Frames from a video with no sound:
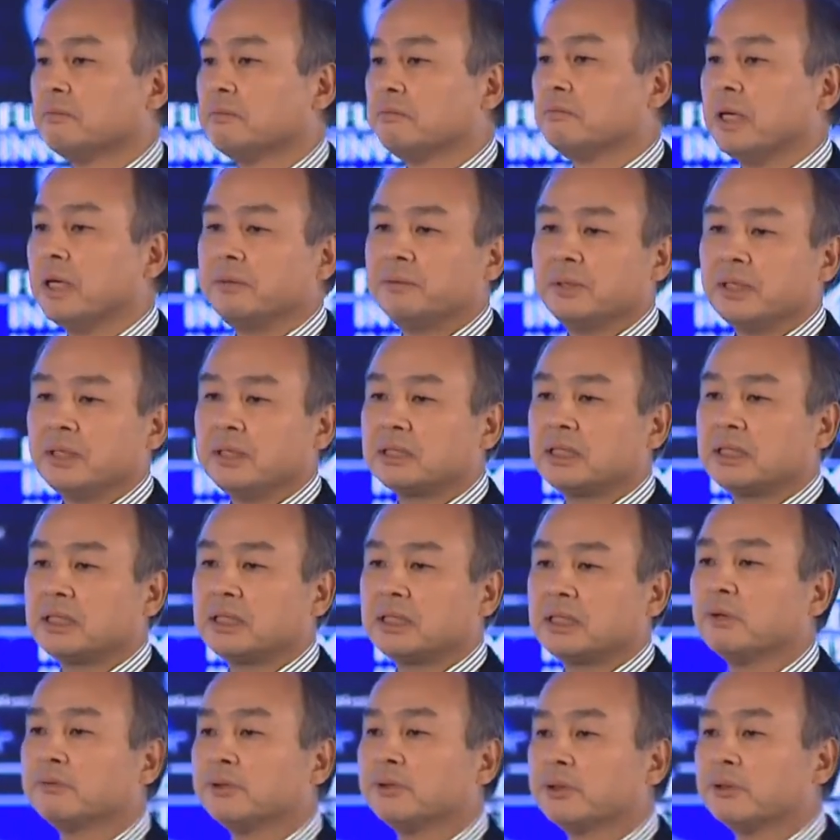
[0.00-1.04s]
Maybe
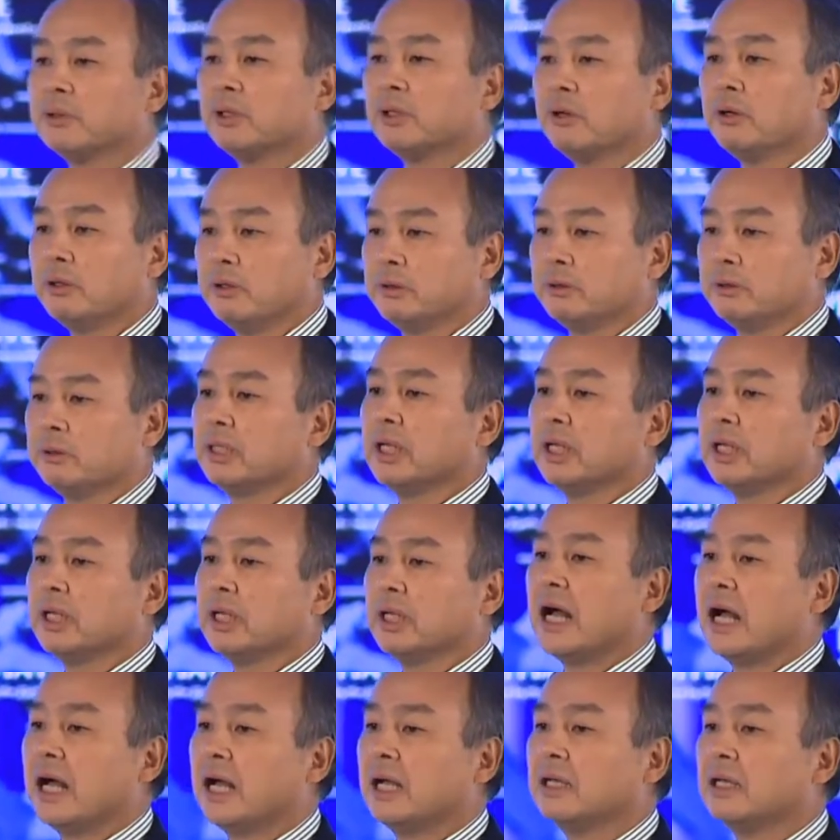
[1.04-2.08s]
some of you know
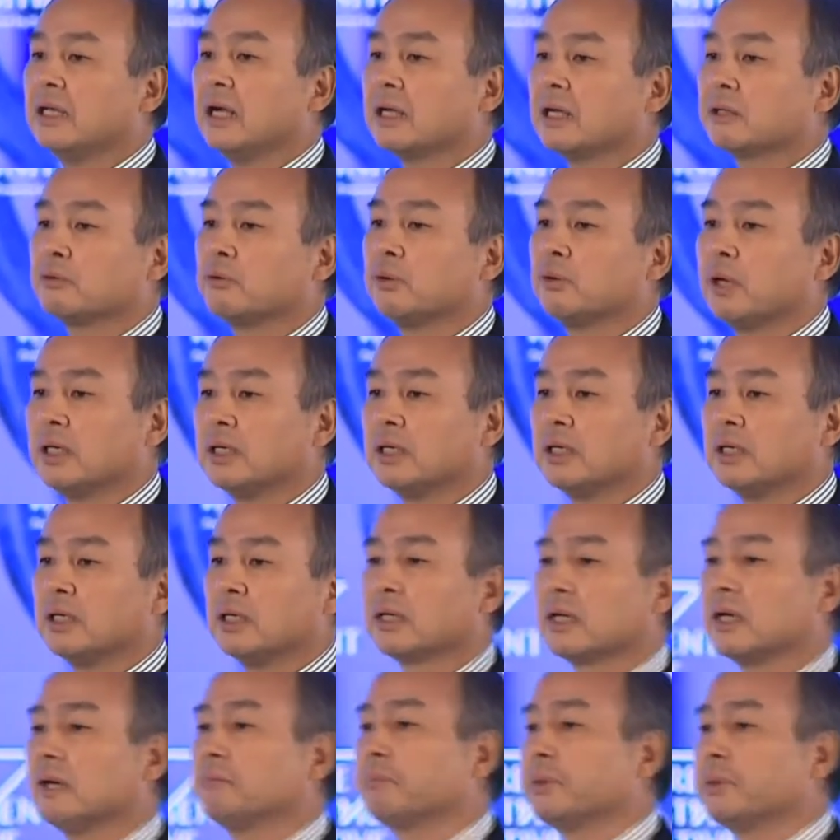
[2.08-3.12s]
that I acquired
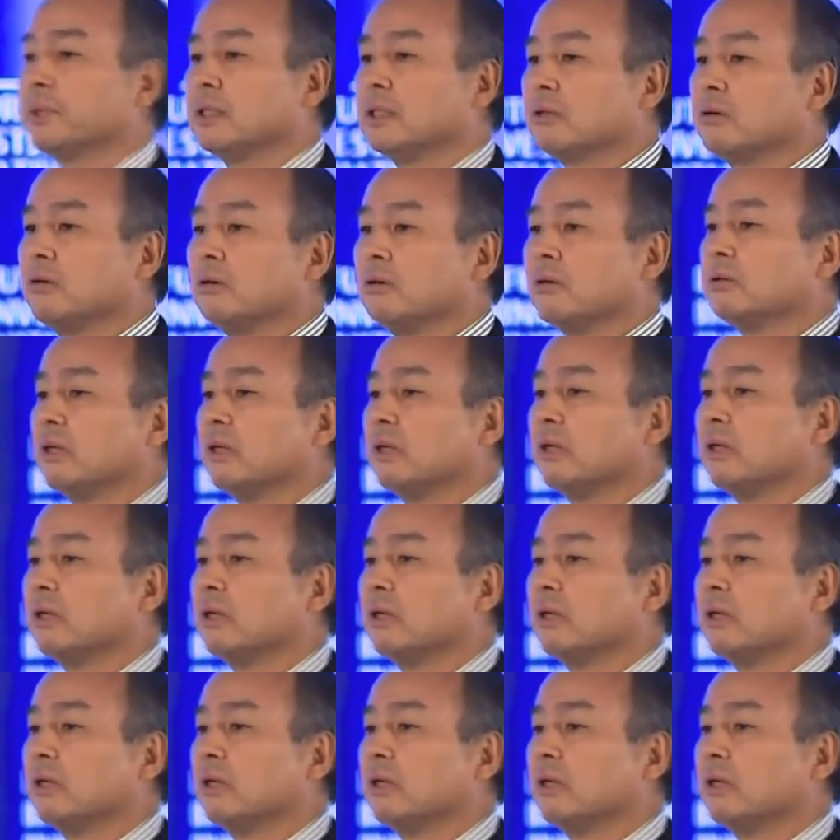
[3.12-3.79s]
a company called